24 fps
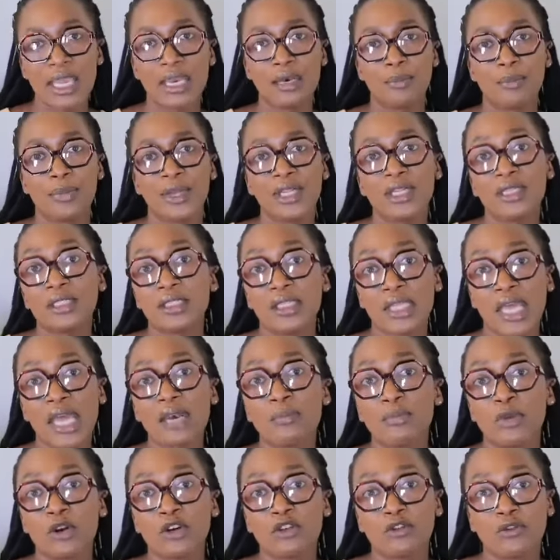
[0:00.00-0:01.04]
and build
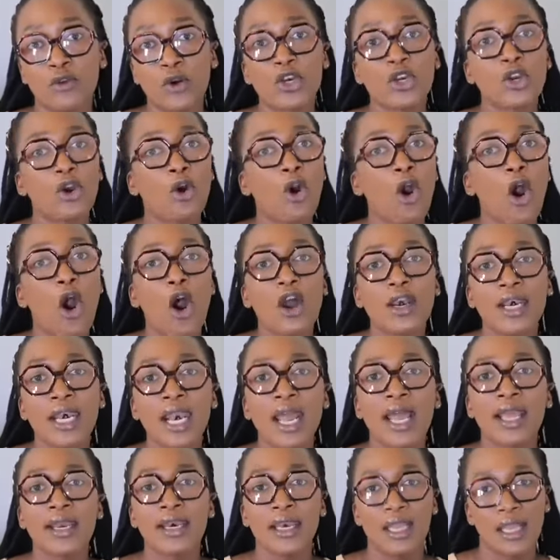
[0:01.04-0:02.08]
that portfolio
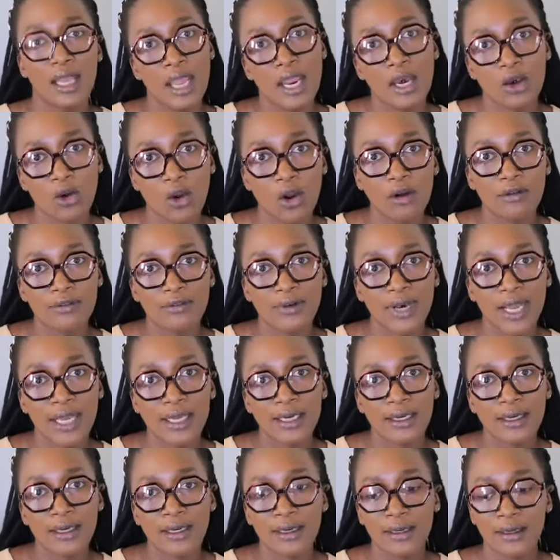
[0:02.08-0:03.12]
online and
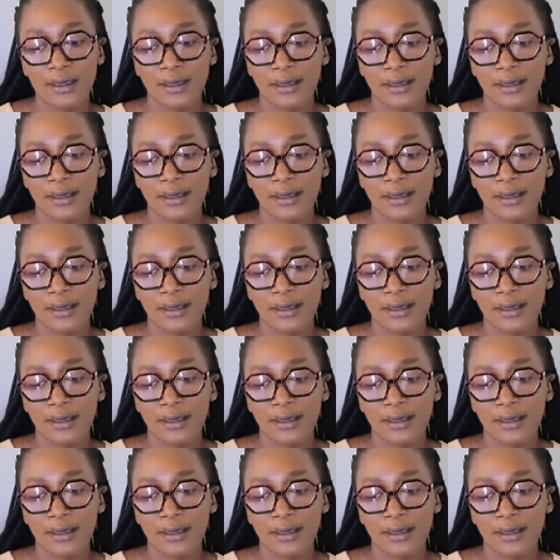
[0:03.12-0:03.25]
offline.